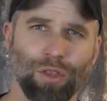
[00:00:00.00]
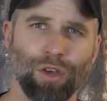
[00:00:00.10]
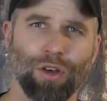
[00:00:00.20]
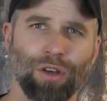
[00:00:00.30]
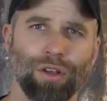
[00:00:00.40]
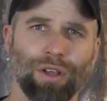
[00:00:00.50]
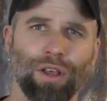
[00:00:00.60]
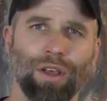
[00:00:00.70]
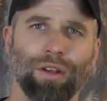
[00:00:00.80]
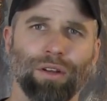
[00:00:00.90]
the
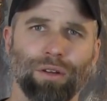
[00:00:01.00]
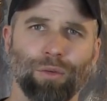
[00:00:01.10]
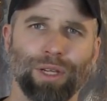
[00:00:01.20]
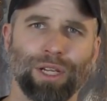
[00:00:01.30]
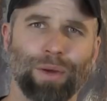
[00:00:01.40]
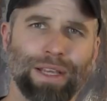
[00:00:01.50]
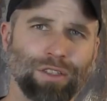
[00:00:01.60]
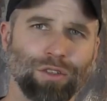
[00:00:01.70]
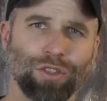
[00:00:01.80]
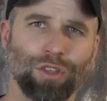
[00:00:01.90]

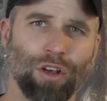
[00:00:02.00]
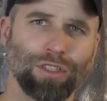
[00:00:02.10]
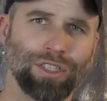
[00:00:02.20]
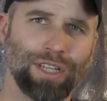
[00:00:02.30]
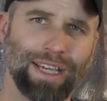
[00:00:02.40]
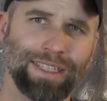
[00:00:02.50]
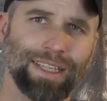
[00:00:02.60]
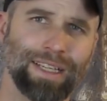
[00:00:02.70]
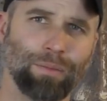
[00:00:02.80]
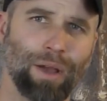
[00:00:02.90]
request to start
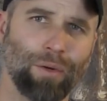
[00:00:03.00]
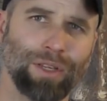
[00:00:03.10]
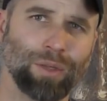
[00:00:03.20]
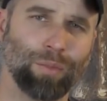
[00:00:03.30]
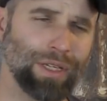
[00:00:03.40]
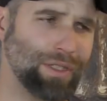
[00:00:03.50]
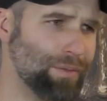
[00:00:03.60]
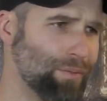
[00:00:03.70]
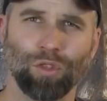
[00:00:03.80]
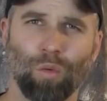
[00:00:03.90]
texting my recipes.
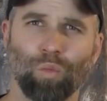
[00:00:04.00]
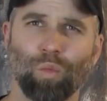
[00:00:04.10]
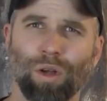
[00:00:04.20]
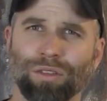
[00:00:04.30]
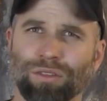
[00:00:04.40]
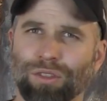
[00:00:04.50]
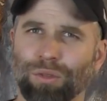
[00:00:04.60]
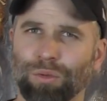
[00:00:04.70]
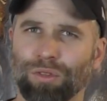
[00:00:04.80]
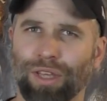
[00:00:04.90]
Don't want
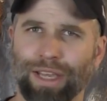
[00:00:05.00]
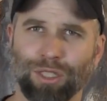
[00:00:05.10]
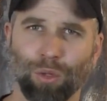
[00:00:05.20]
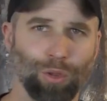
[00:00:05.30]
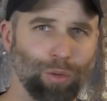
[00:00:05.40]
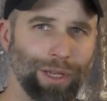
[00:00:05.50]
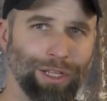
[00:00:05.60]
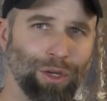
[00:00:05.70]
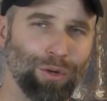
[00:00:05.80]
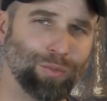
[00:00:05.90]
to text all the
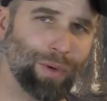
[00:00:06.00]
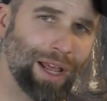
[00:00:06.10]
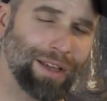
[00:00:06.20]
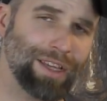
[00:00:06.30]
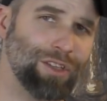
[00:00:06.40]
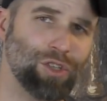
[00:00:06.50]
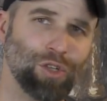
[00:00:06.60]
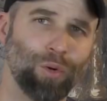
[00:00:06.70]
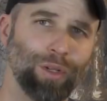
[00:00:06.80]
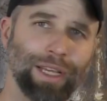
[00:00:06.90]
videos, but I can
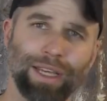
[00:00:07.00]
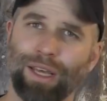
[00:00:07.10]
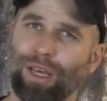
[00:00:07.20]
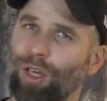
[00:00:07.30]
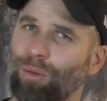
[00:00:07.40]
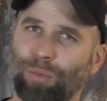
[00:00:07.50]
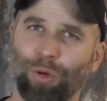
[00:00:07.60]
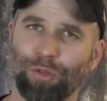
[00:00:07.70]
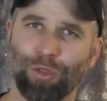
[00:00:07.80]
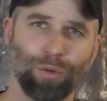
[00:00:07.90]
surely
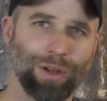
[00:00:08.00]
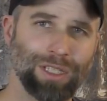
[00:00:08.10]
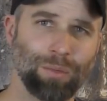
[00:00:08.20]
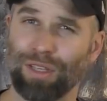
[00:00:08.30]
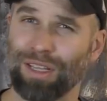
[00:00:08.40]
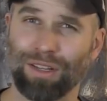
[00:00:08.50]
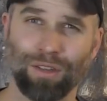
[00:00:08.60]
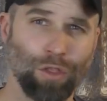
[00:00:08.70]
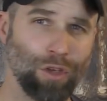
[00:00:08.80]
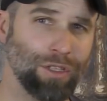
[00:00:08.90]
put the recipe
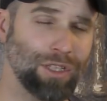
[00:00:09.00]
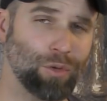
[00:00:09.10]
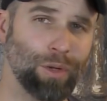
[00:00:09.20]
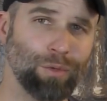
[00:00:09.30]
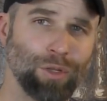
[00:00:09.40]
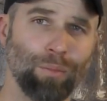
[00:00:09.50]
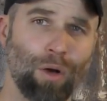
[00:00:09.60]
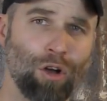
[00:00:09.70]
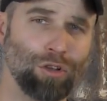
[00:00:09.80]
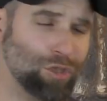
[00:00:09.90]
in the description
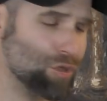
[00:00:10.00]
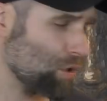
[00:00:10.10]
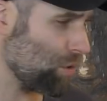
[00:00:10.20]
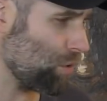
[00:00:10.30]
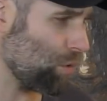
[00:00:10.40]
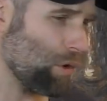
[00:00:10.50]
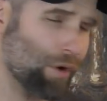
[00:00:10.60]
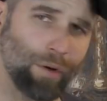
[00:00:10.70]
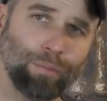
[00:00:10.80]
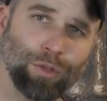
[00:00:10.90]
box
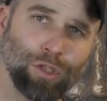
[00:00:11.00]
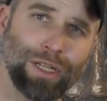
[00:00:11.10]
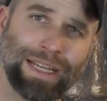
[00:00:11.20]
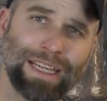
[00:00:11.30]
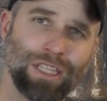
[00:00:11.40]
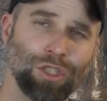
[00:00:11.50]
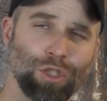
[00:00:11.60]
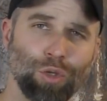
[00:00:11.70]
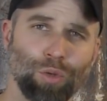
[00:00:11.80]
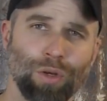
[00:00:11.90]
or put a link
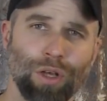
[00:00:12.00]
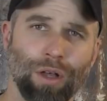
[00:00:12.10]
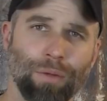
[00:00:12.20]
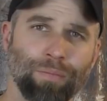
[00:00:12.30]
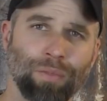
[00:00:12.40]
to